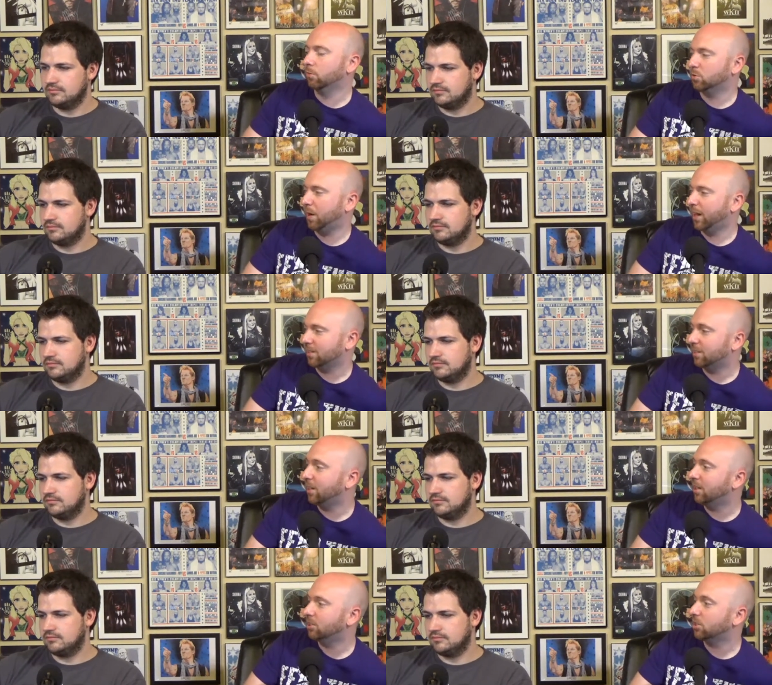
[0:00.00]
Speaker 1: that was
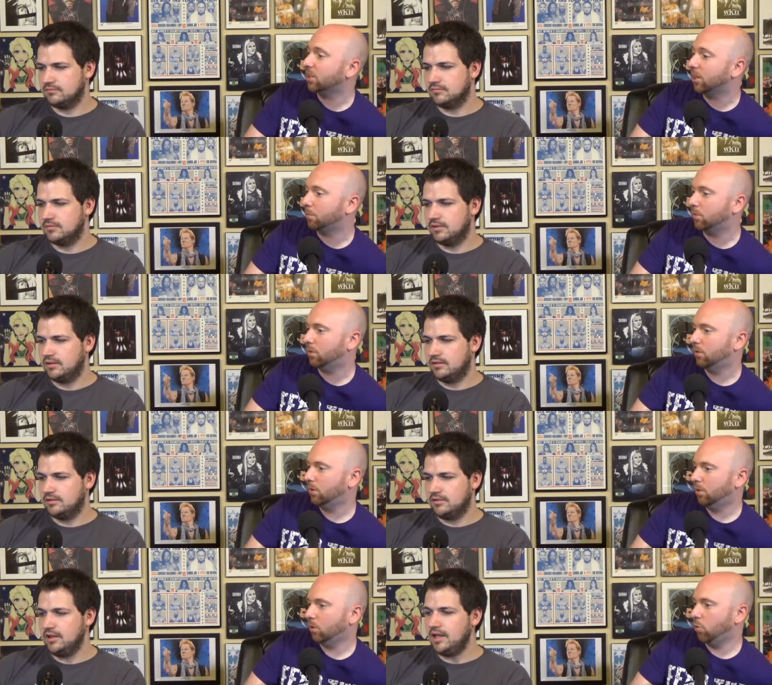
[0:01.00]
backstage and kept
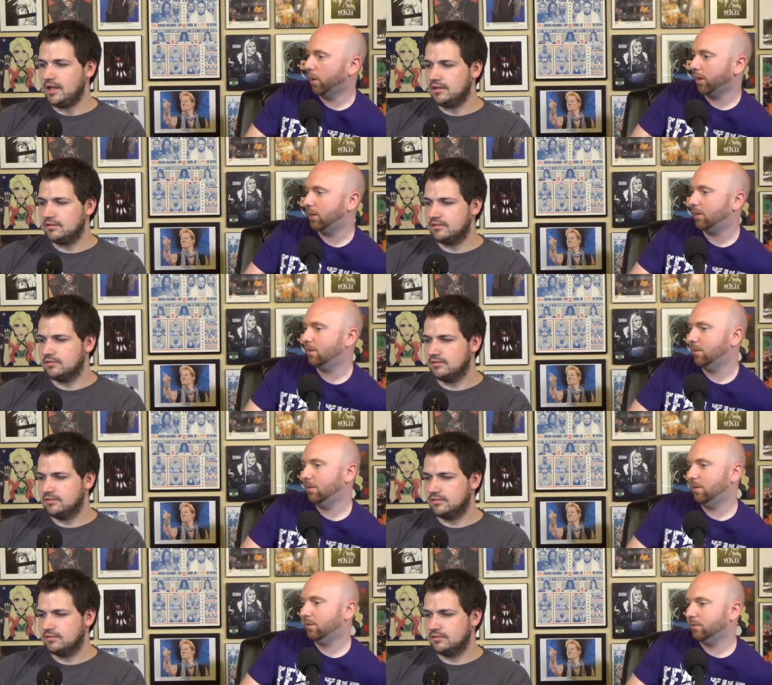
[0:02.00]
yeah. quick,
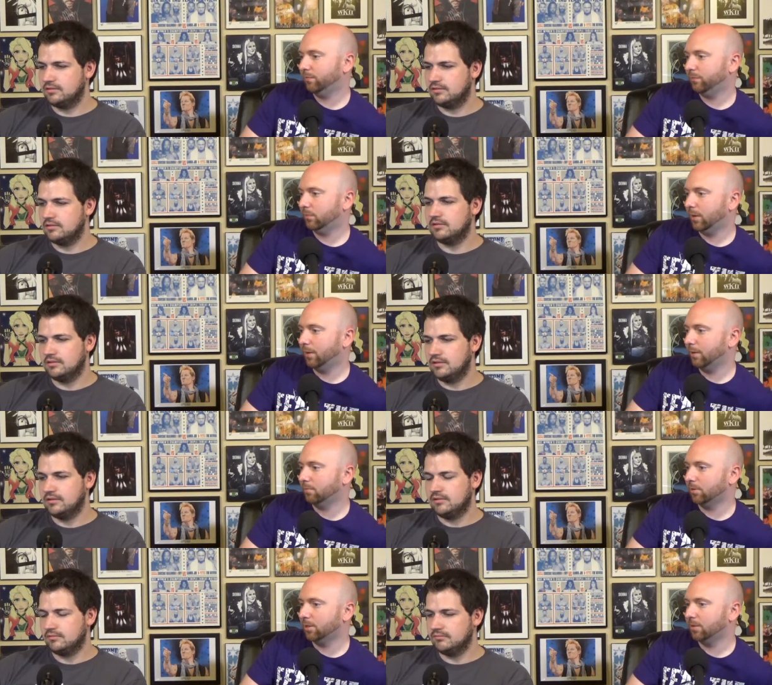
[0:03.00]
and that
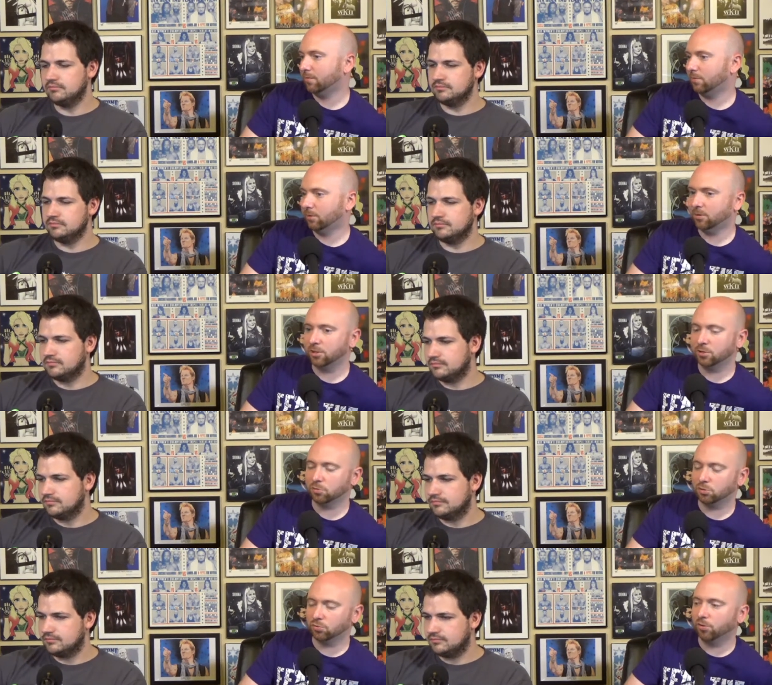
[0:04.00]
was it because mm-hmm. this
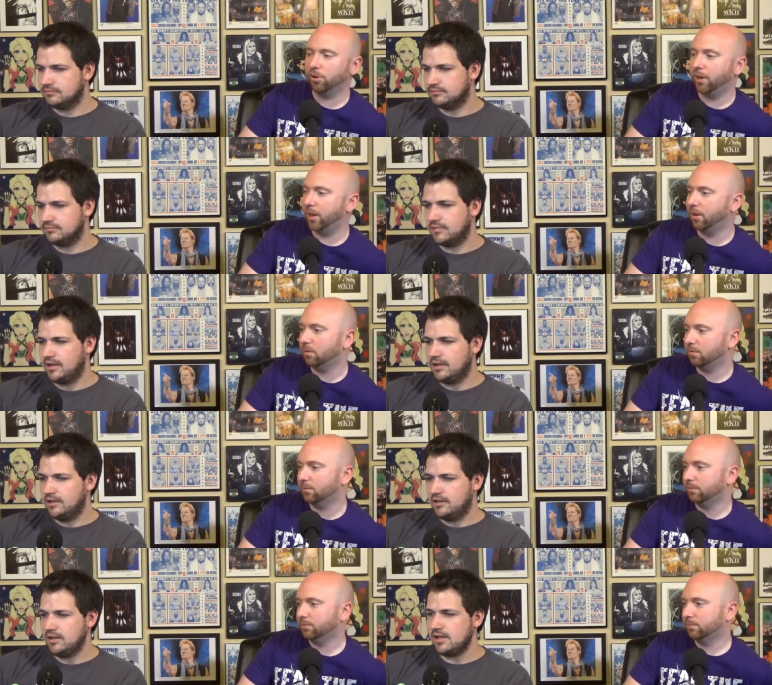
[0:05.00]
was drawn out.
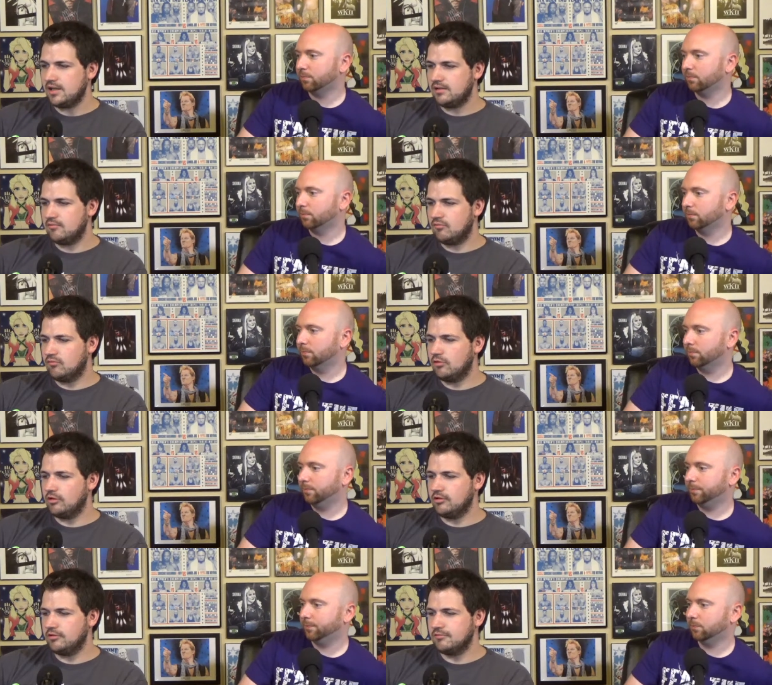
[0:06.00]
Speaker 2: Yeah,
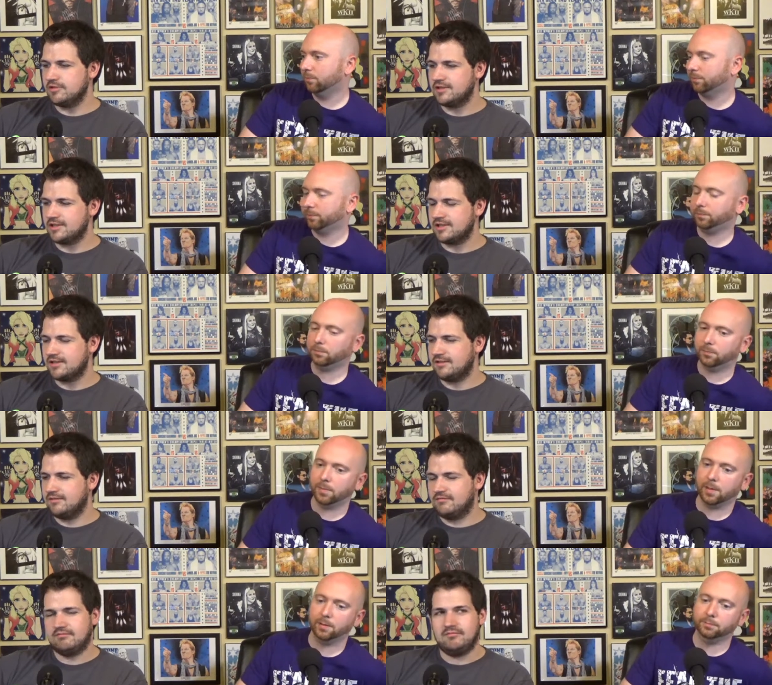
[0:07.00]
well, it was just
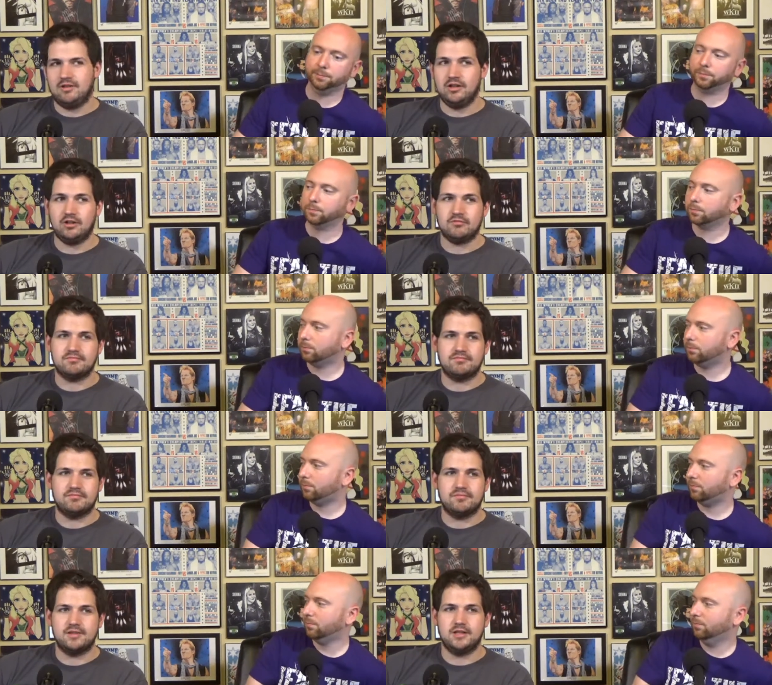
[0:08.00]
you know
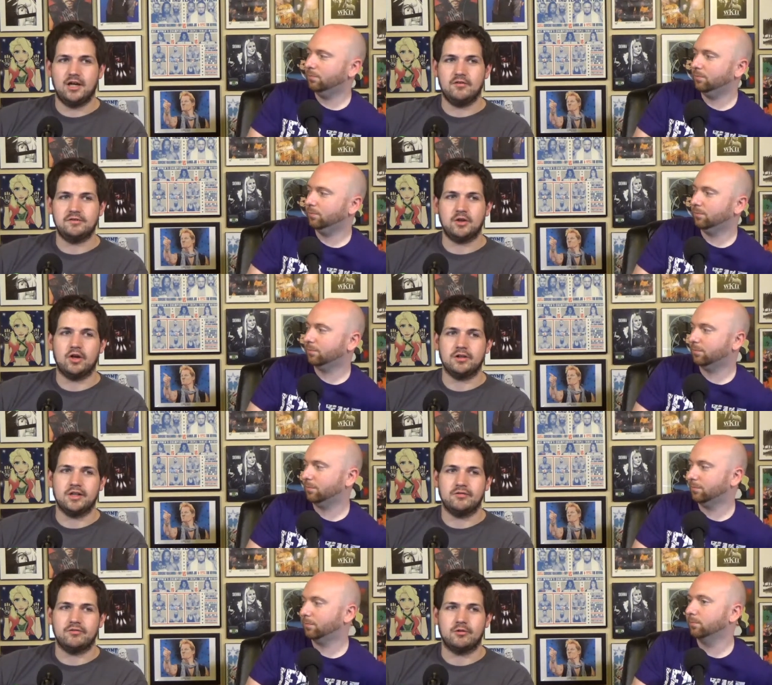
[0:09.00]
Dolph
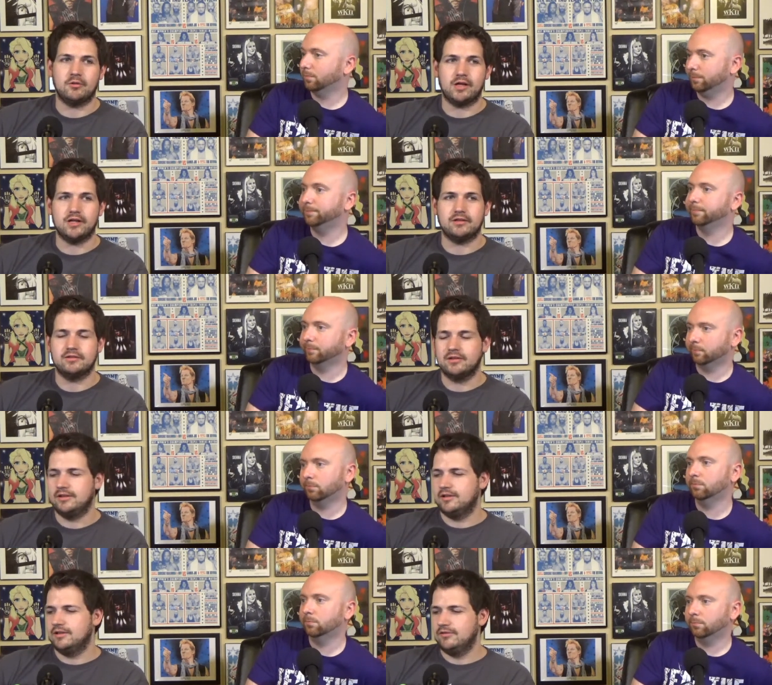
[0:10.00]
talking for a while.
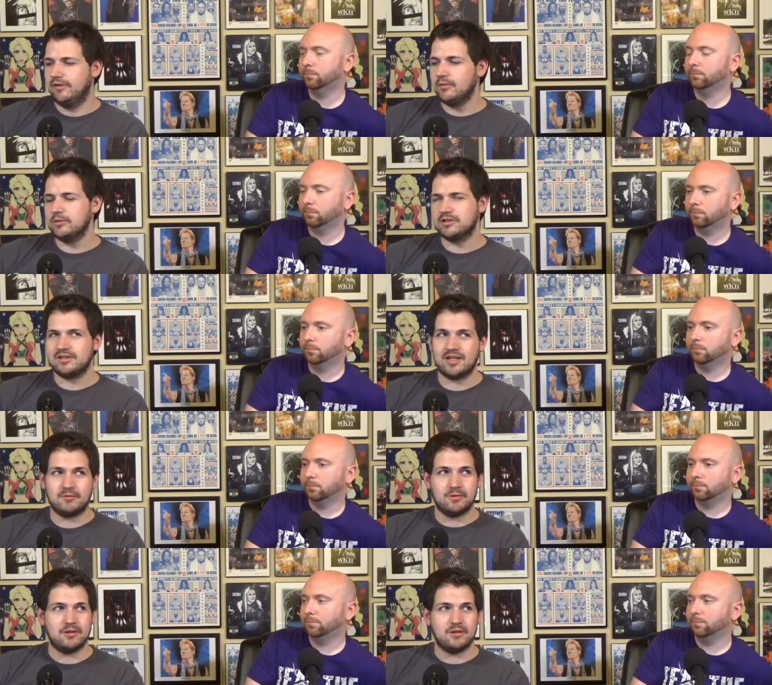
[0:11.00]
Mm-hmm. Very much like